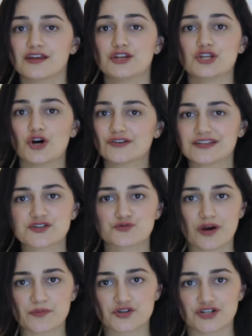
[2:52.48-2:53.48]
No
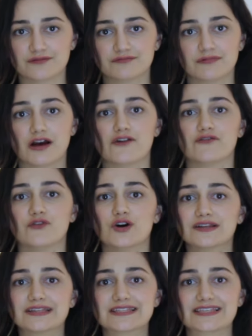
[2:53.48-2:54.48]
disruption.
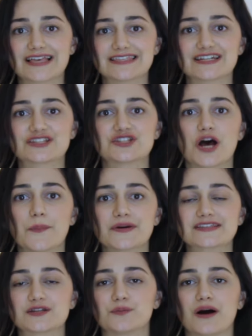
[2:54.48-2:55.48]
Avoid discussing
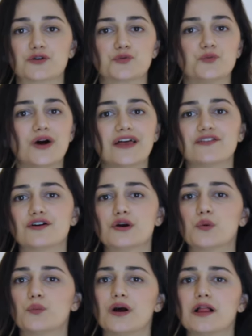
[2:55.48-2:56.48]
topics about
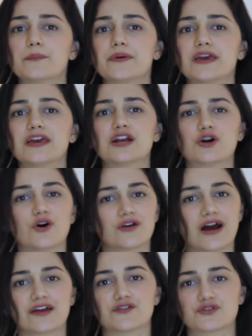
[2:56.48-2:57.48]
weather, well-being,
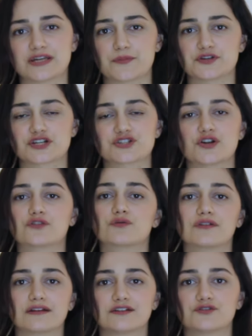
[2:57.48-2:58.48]
or other subjects not
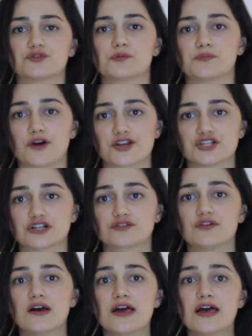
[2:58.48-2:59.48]
related to the project.
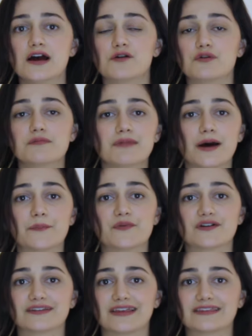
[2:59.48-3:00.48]

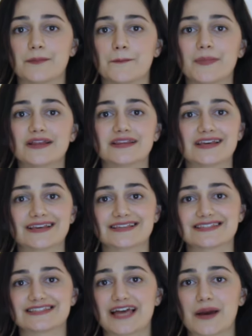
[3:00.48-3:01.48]
Remember that the meeting
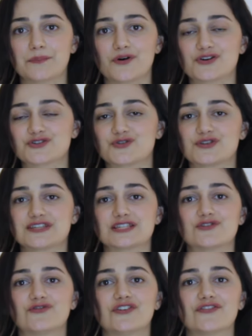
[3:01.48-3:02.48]
is time-boxed to
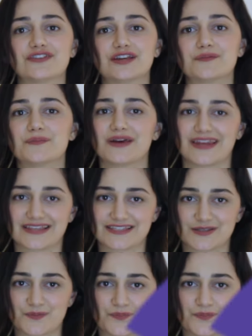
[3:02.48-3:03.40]
just 15 minutes.